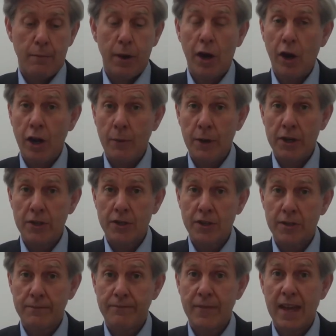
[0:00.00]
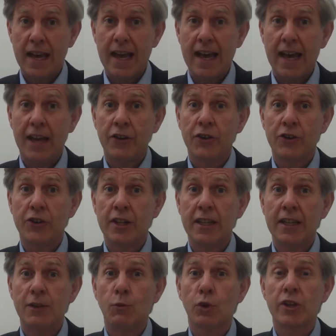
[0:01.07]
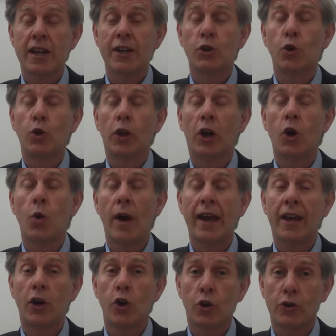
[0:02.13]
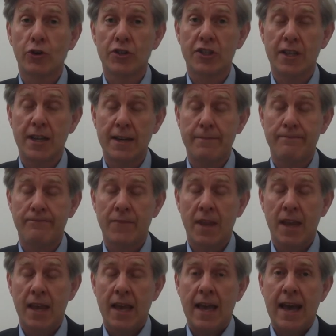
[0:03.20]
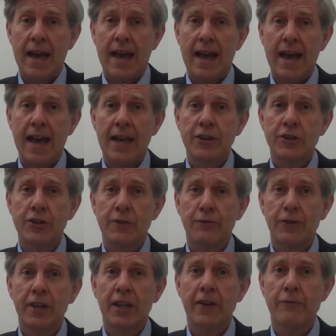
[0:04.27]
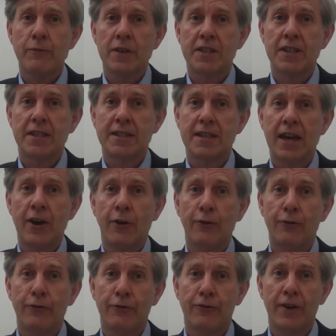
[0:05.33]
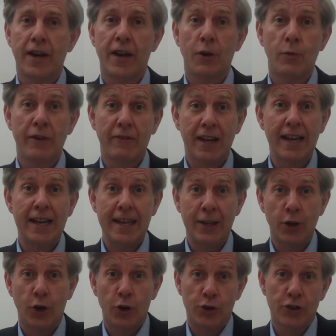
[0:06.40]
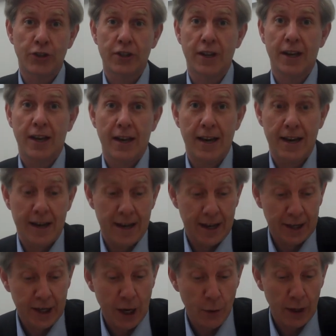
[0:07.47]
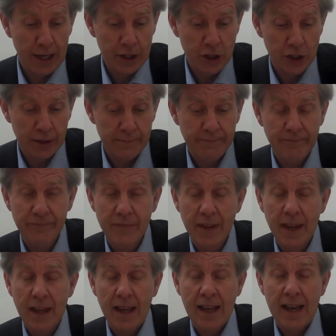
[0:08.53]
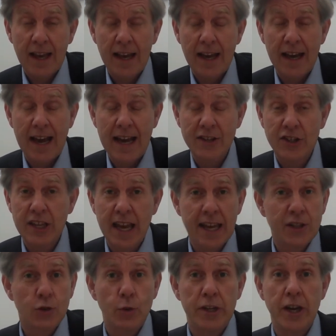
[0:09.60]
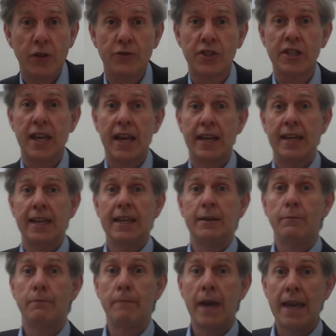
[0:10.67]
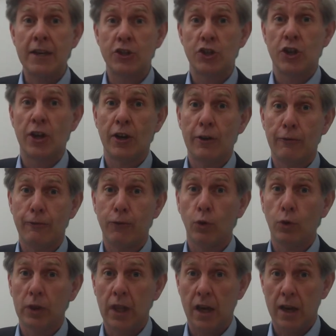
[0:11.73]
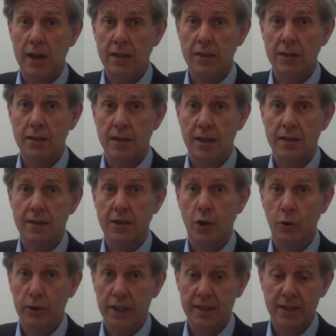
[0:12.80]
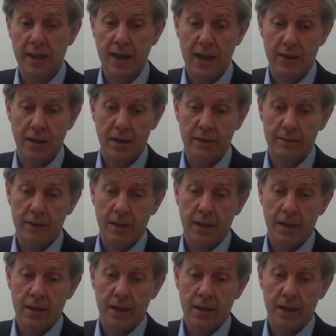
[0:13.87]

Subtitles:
Parliament, and what I call the quangocracy. And for the government itself, we clearly got a coalition. As yet, we don't see any major fault lines. It's holding together.